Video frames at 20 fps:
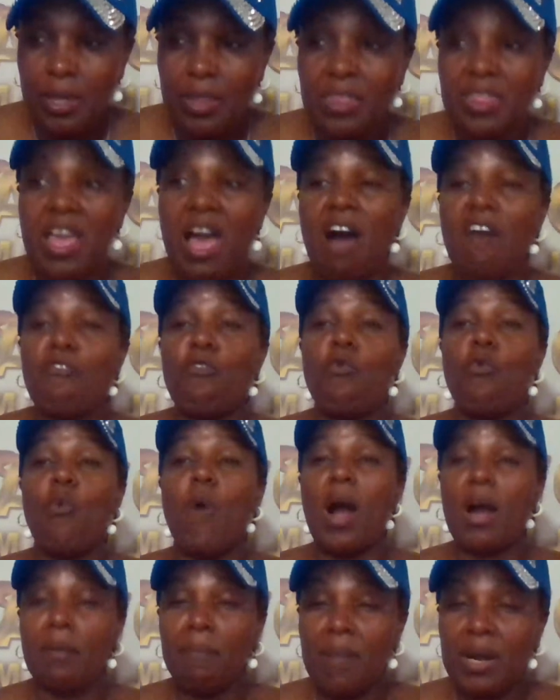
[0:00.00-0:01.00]
They have
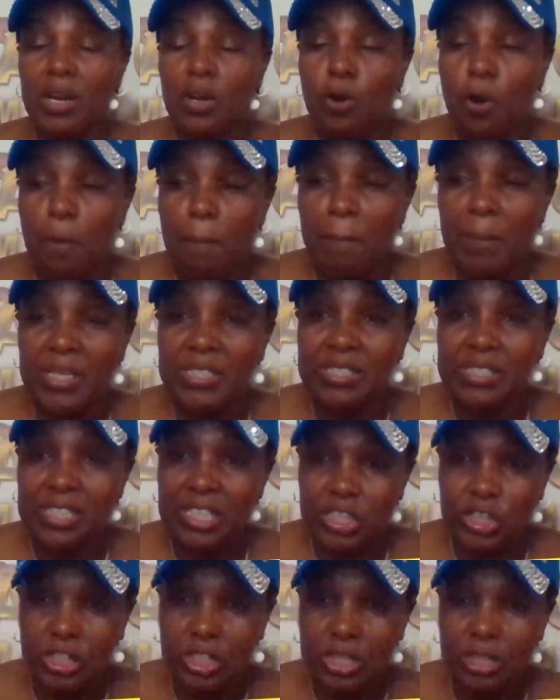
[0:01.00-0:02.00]
workman
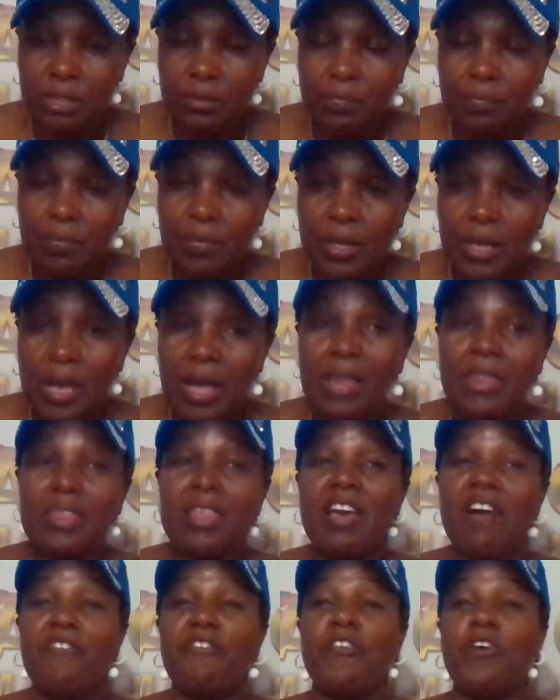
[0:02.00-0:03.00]
compensation.
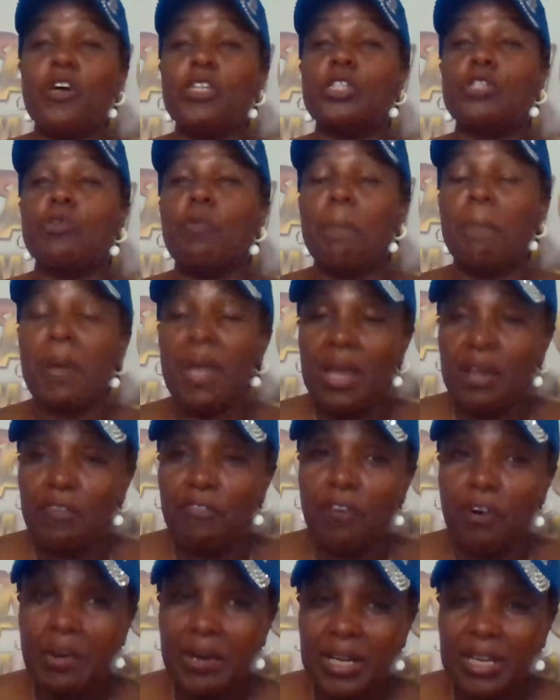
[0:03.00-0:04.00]
They are forced to pay
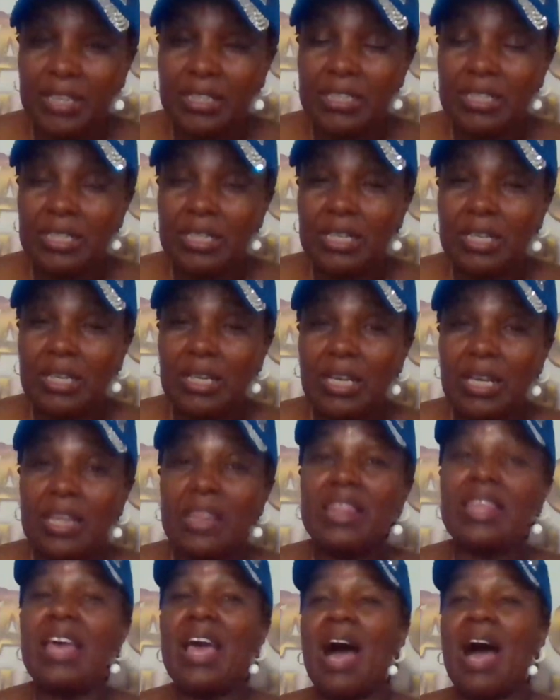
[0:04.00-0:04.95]
for it. They